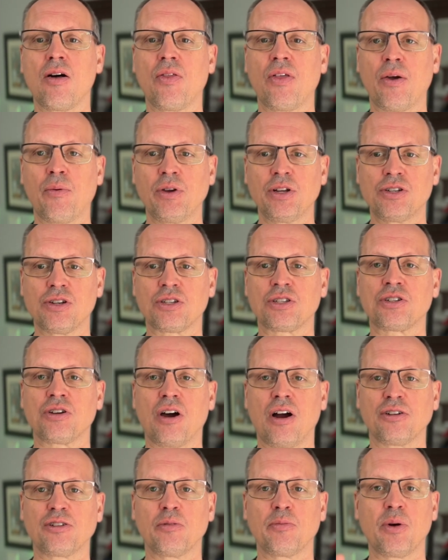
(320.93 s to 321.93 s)
that we just
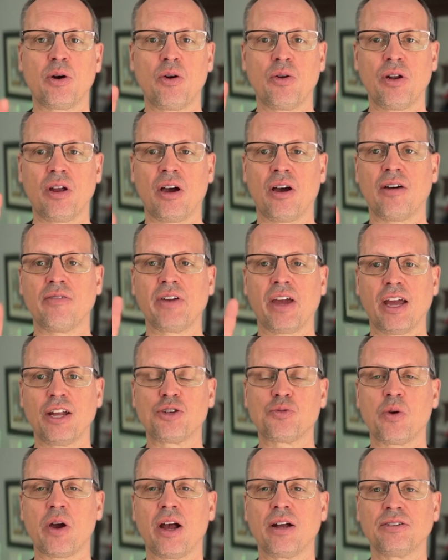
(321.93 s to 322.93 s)
talked about of
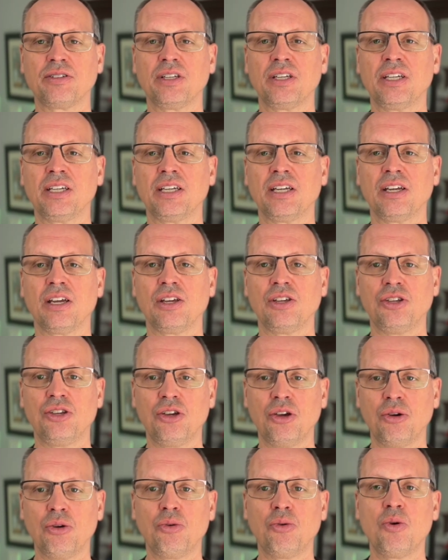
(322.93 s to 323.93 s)

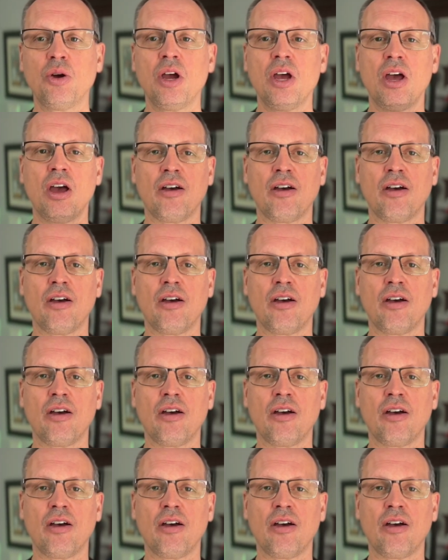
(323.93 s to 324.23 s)
HYLDU